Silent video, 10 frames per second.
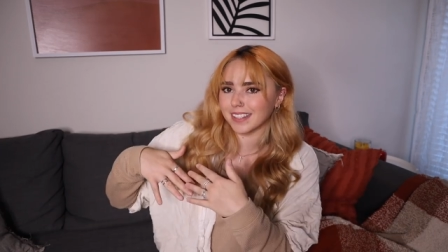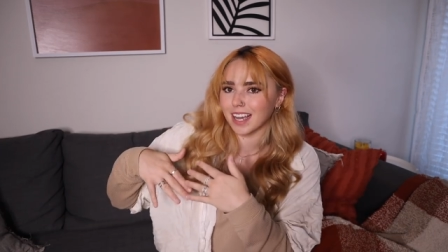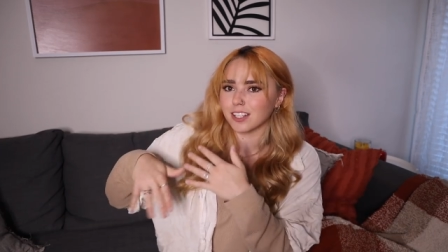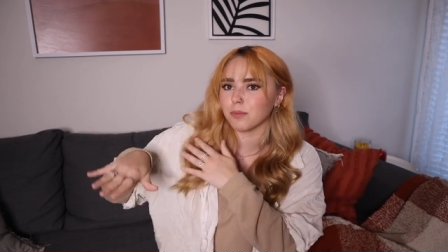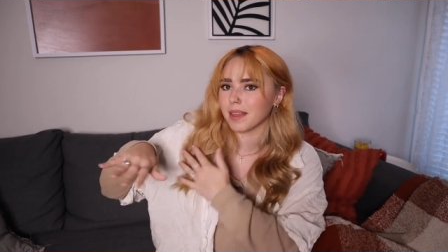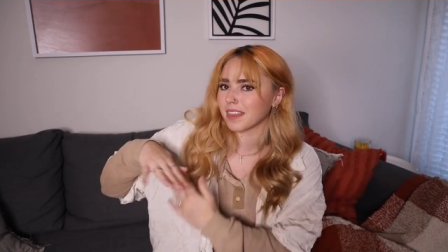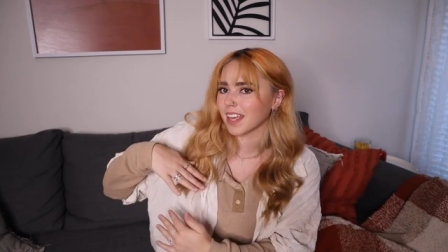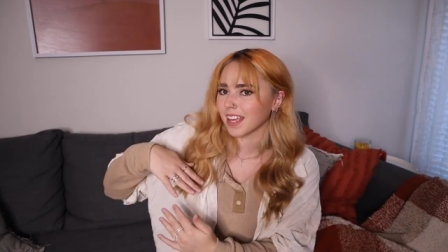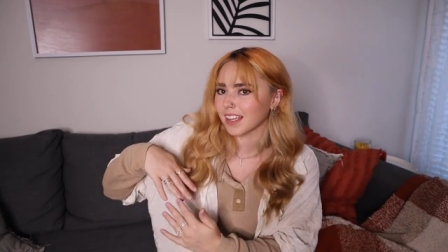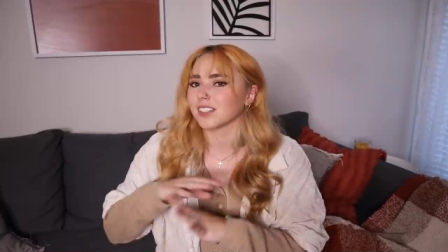I do my
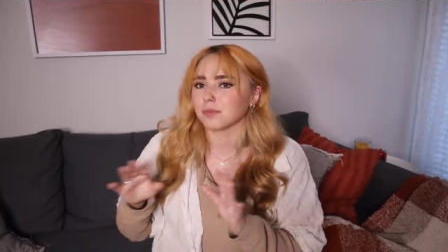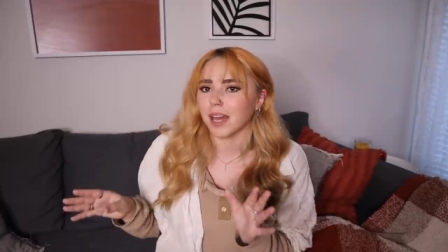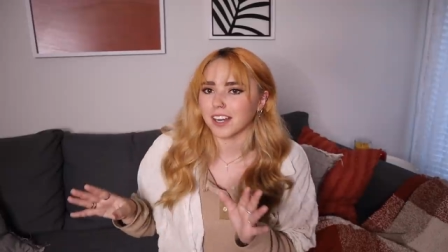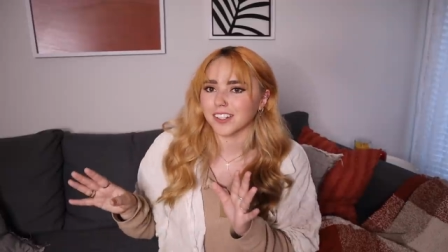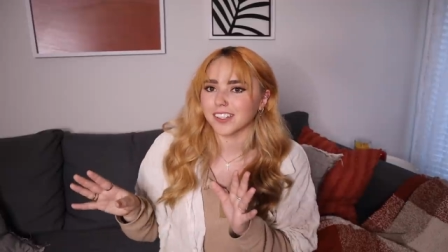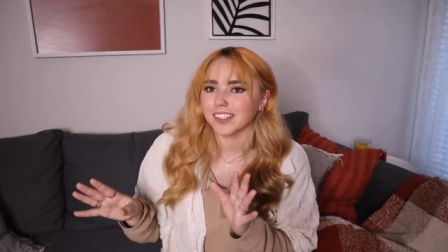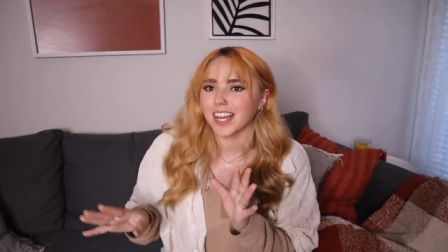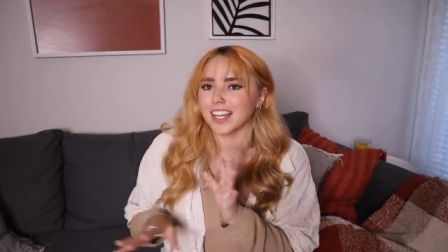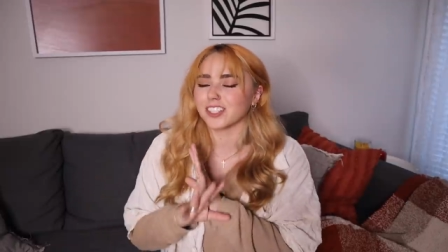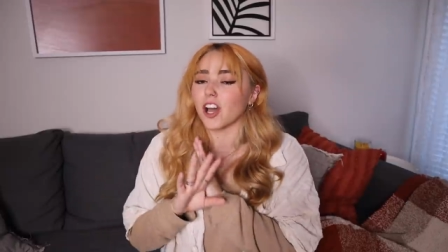thing. It doesn't matter.
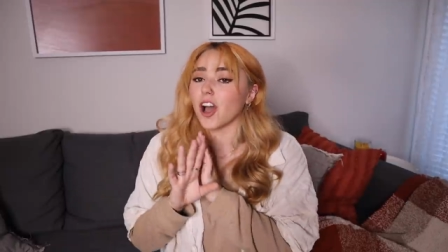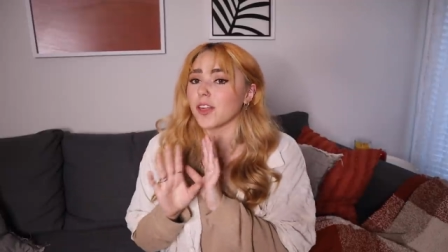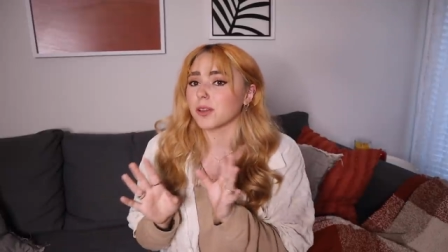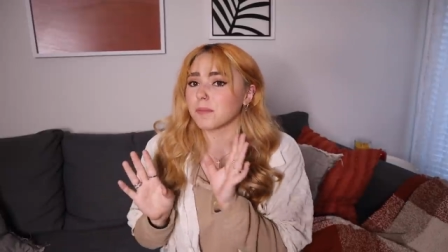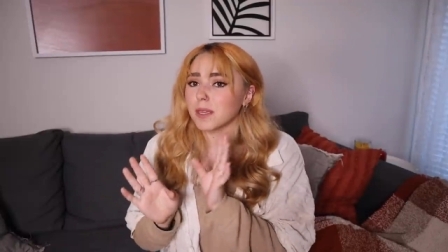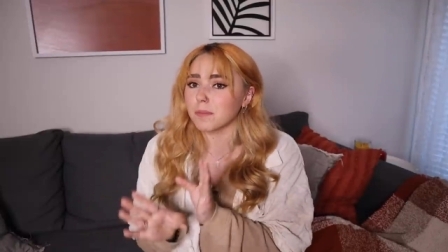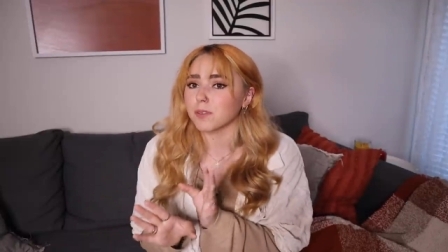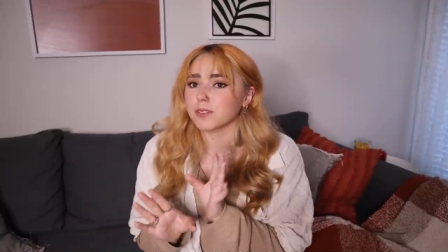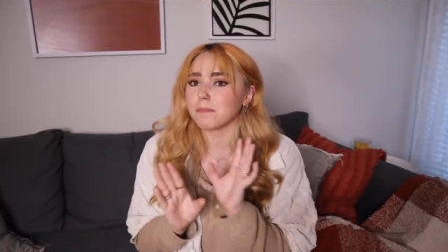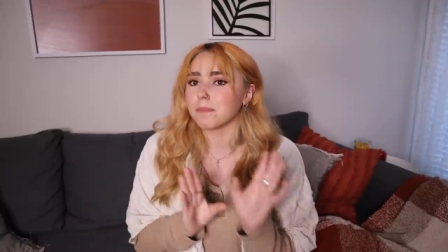It's not other
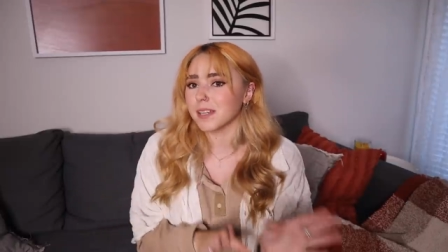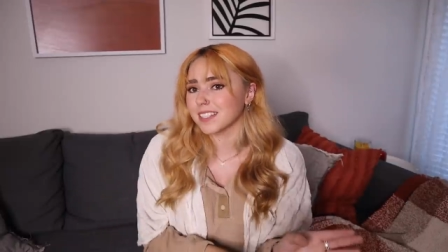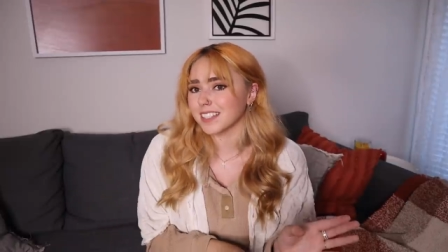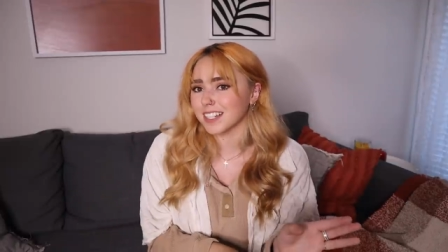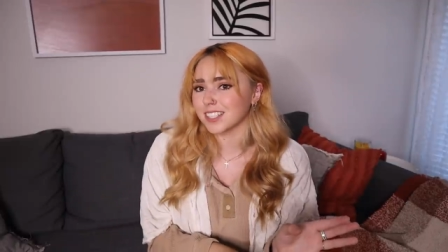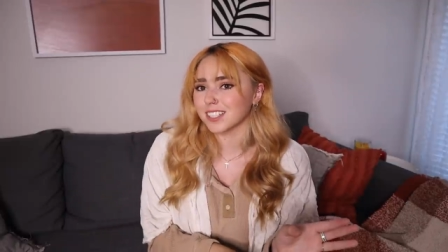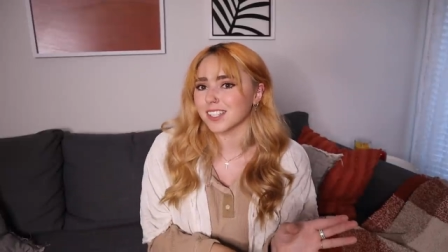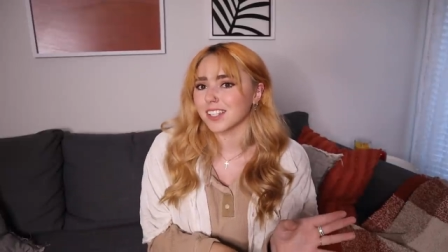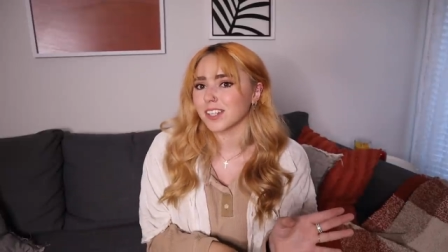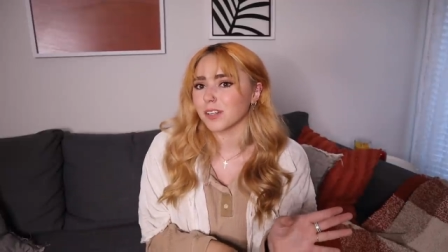people's business
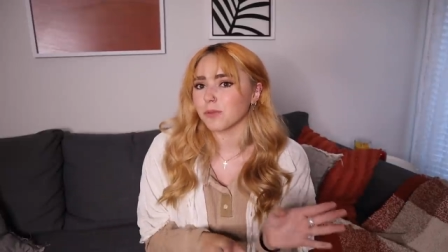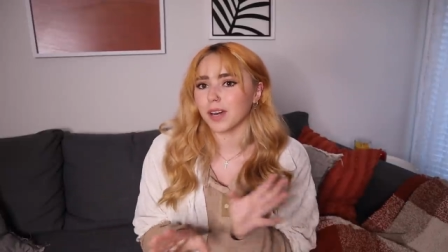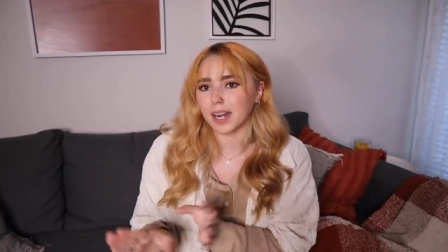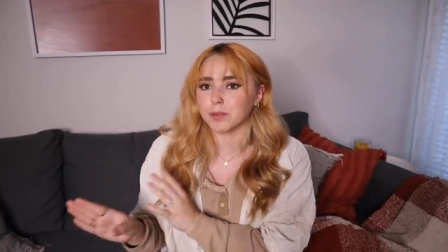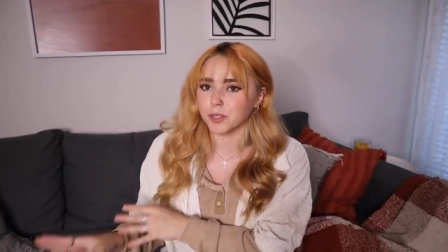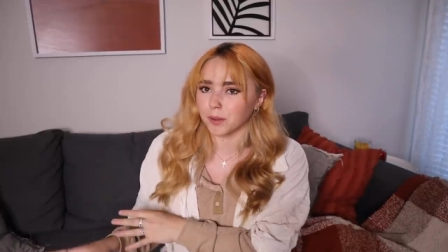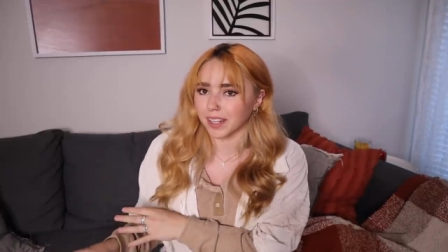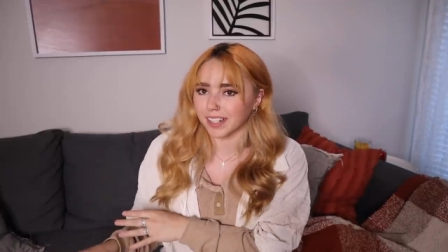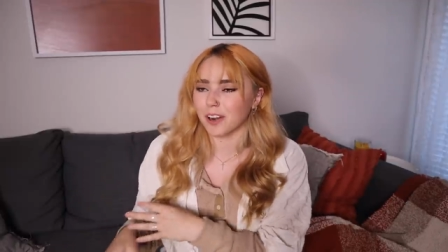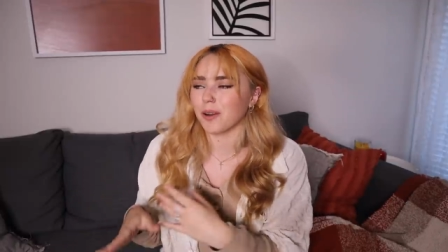what I'm
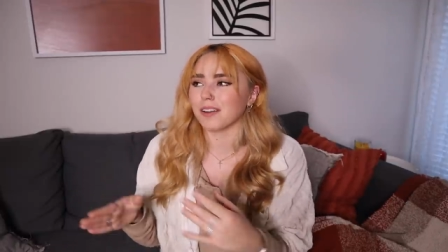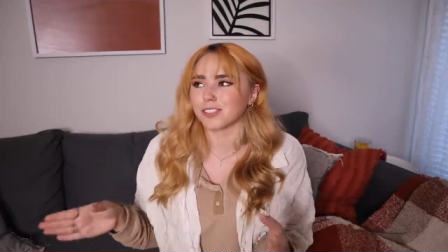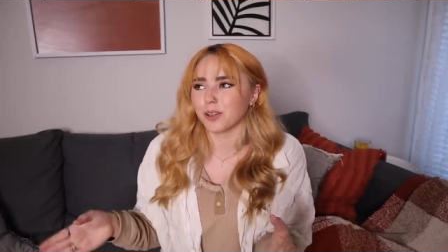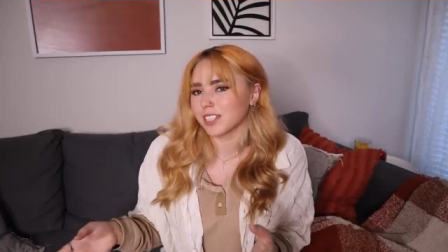doing. I don't have to go